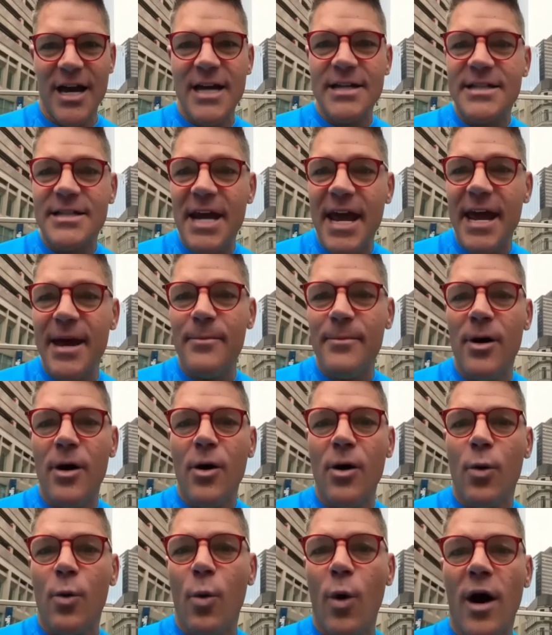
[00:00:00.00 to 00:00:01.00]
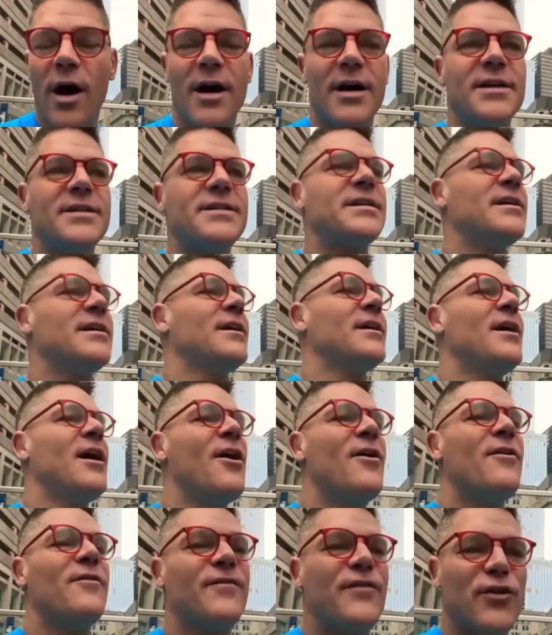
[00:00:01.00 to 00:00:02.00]
His name was
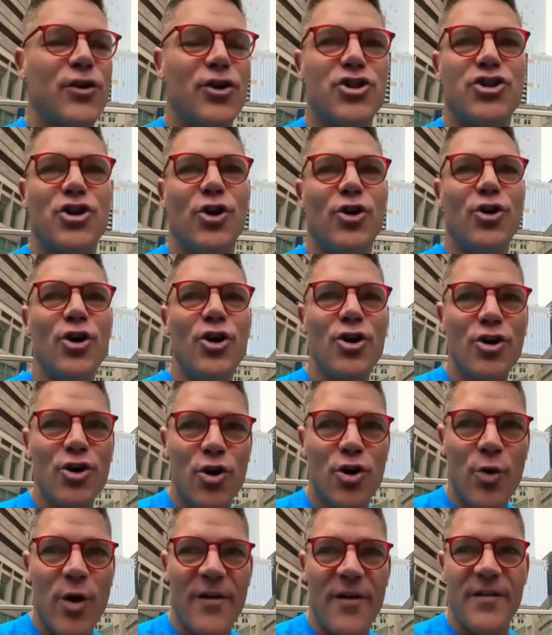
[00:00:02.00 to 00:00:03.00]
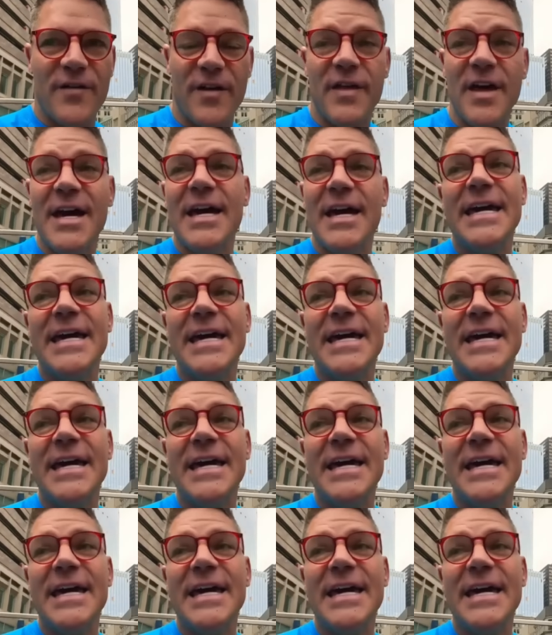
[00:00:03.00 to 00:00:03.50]
Virgil Griffith.